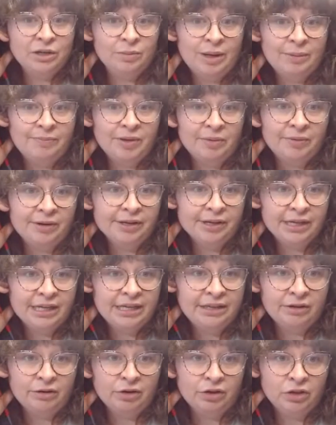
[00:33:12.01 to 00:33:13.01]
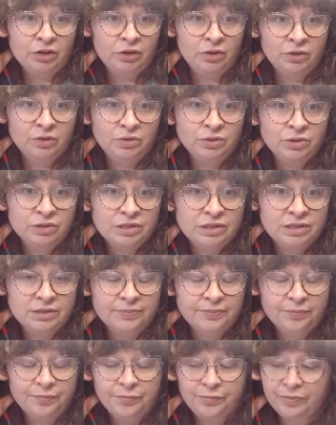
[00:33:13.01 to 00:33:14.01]
you might be able to either
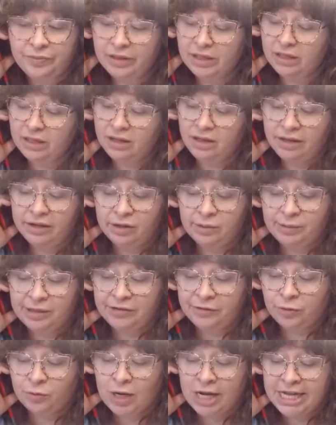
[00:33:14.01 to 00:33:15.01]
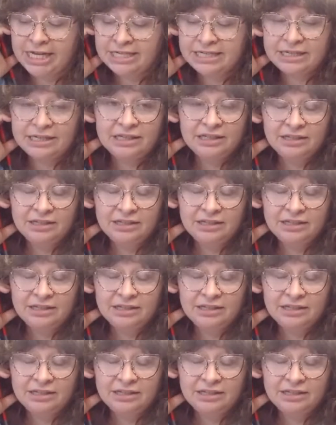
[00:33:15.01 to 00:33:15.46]
use a little bit of white,